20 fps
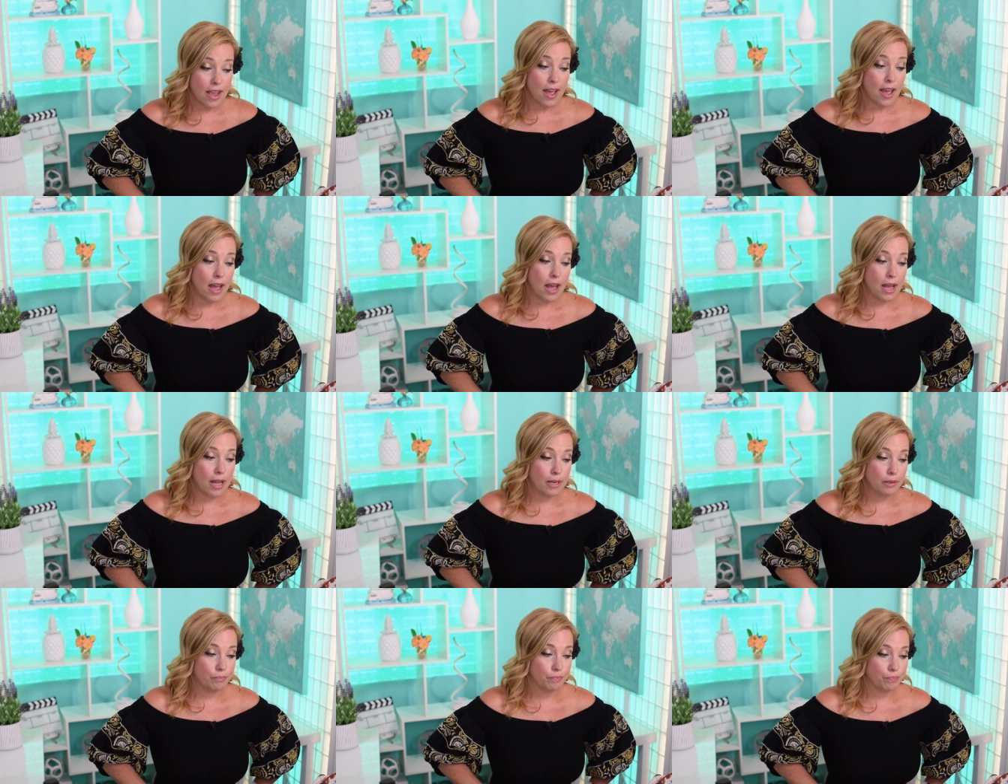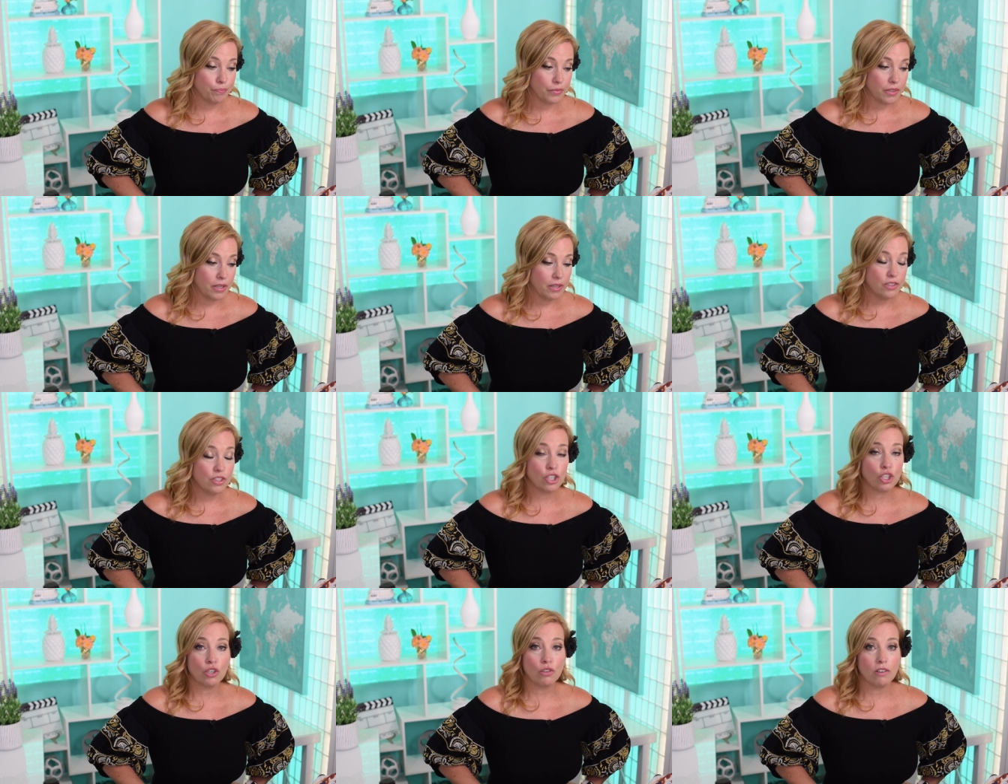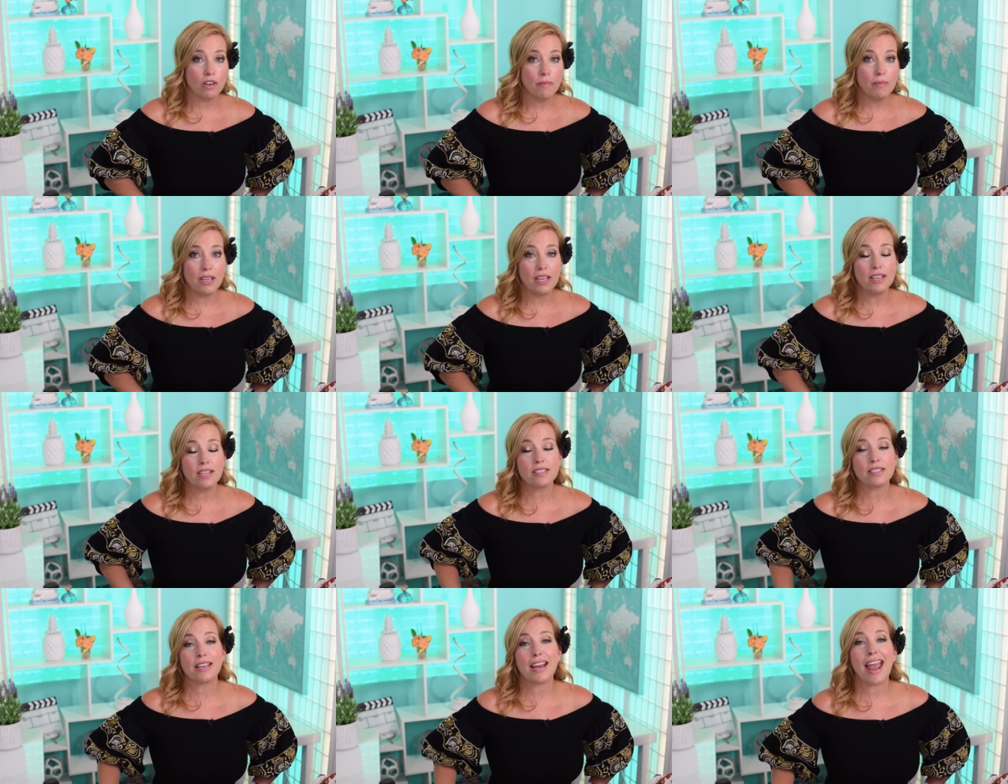Um, the Caribbean
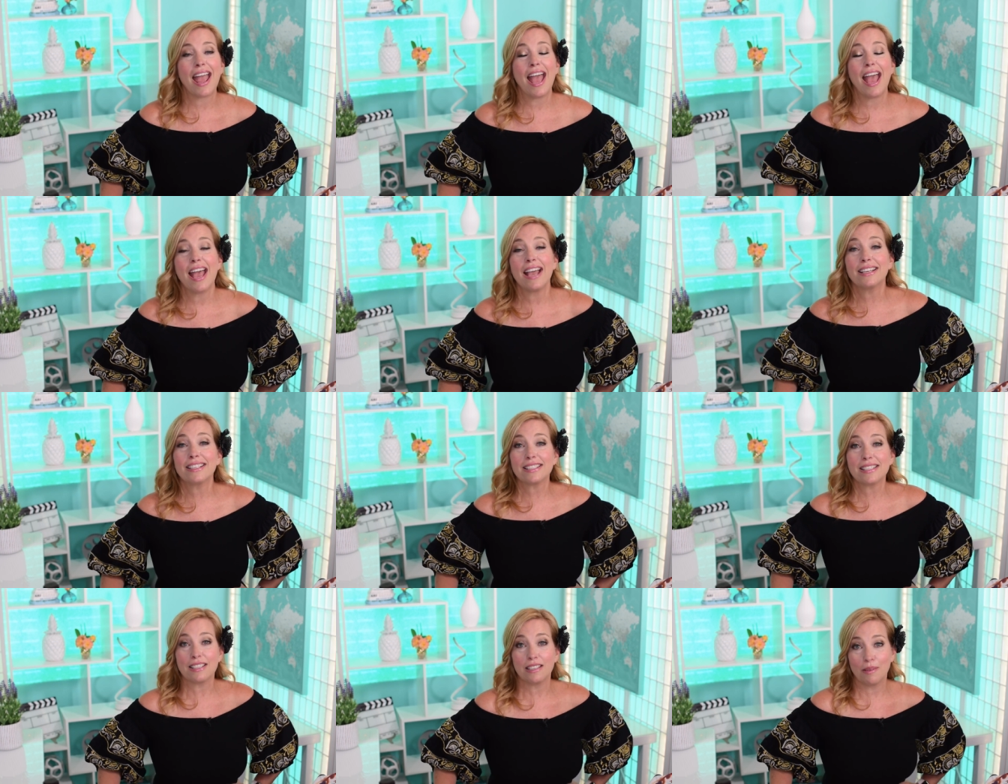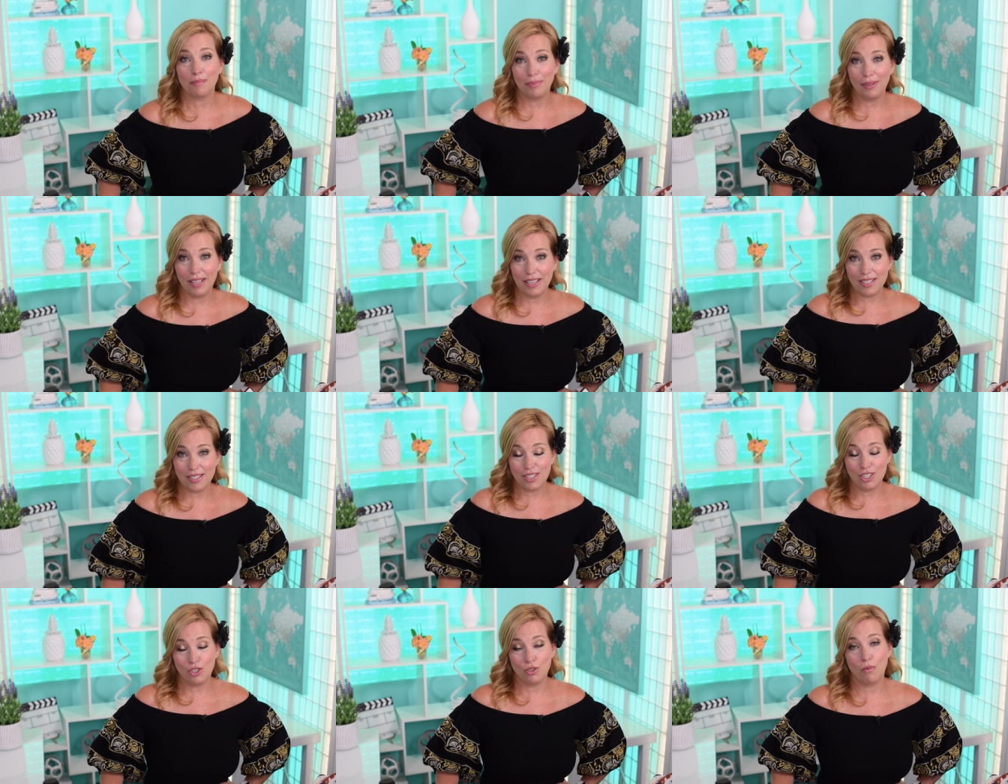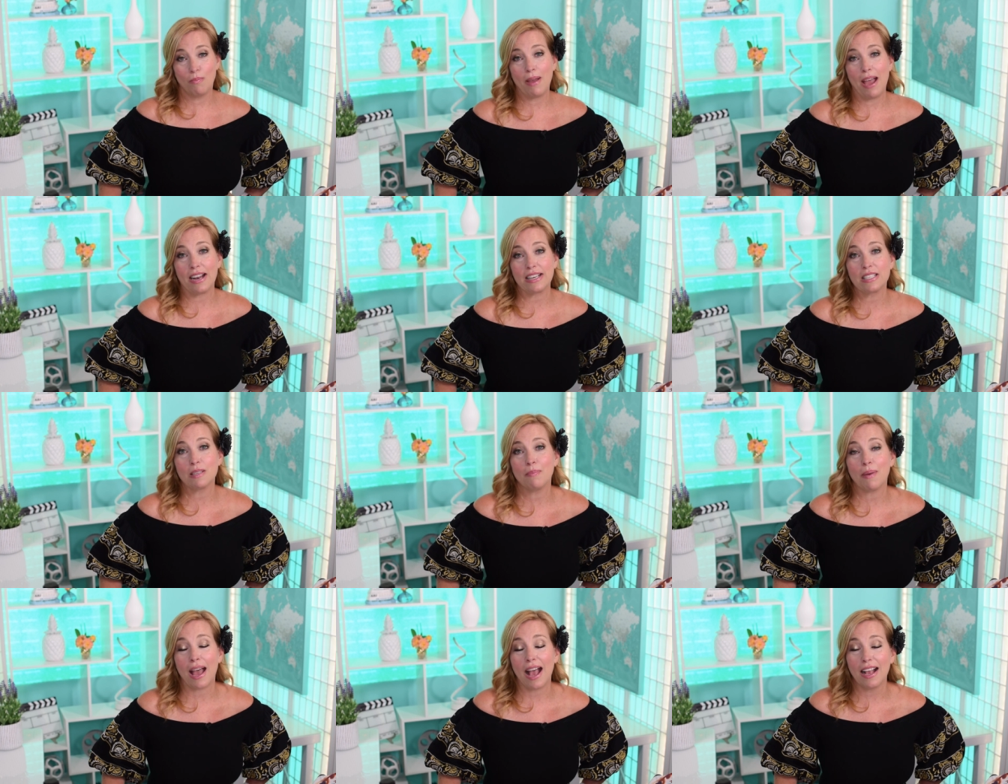is an excellent place to do a
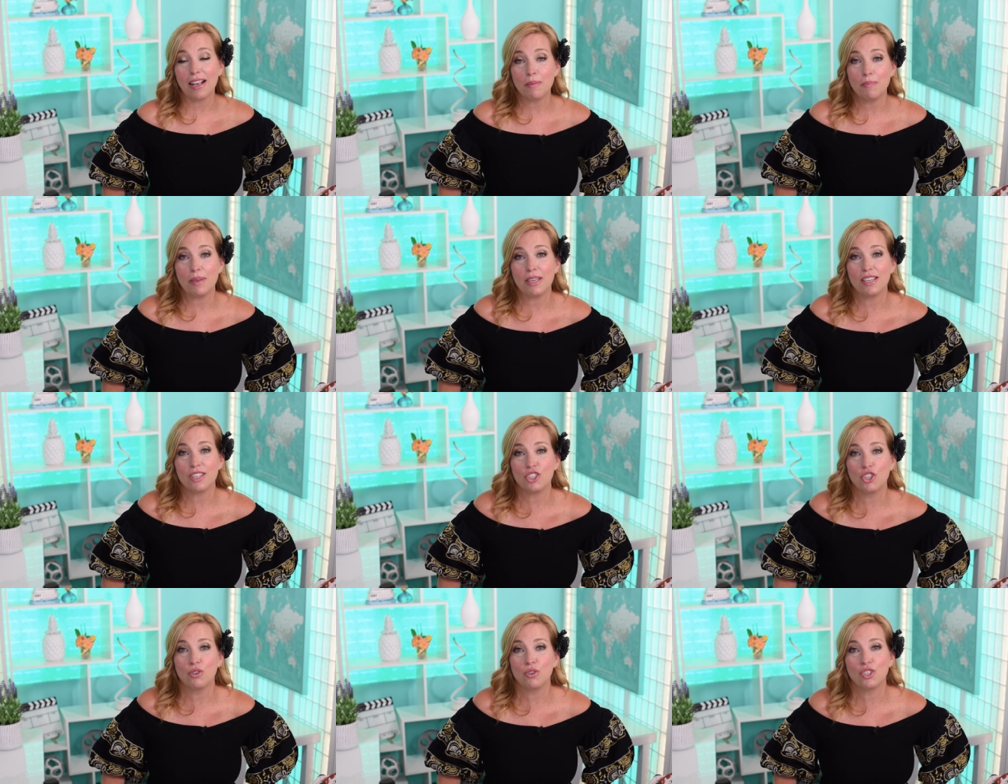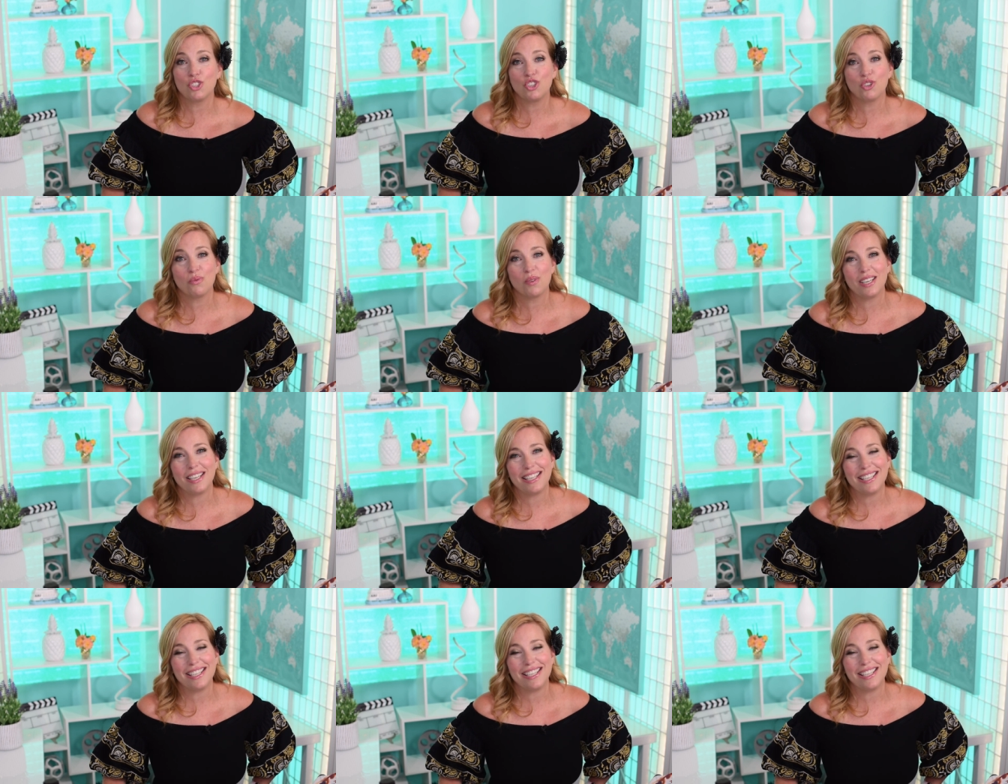back-to-back -back because you can do an